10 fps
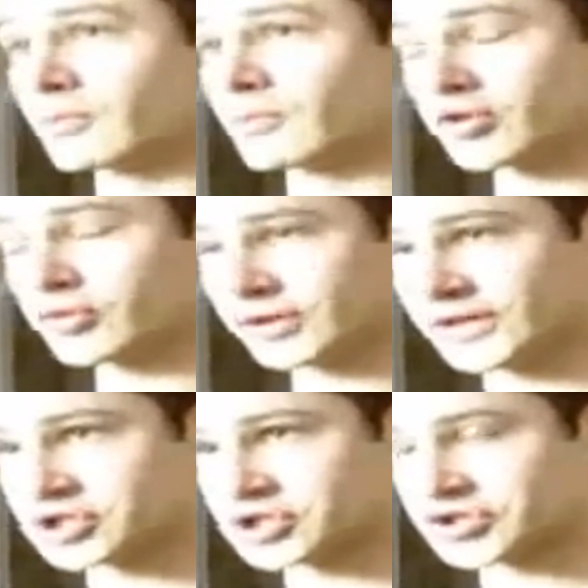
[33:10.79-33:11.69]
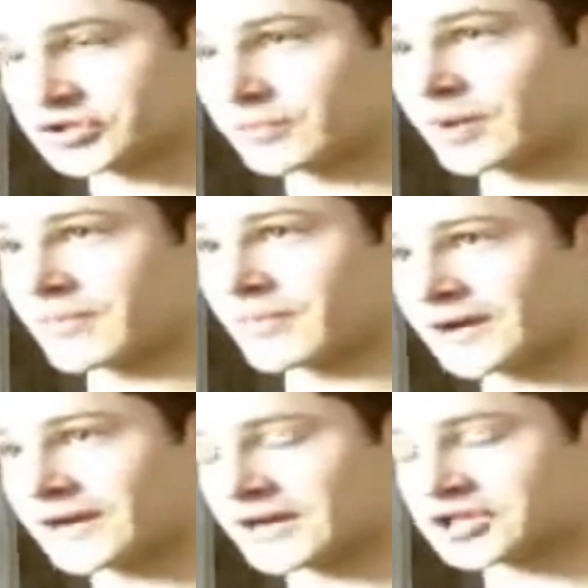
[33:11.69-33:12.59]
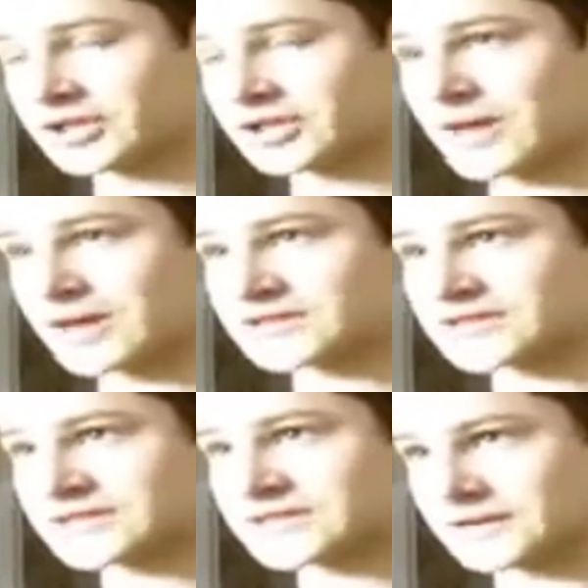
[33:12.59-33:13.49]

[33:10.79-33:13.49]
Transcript: They're both religious, but mine actually makes